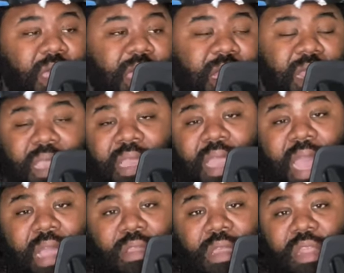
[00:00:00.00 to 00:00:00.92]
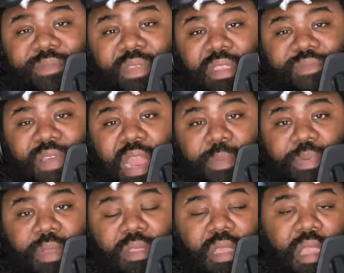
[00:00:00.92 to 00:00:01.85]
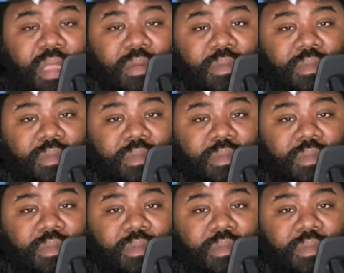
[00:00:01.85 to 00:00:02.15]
And how good of a developer is he?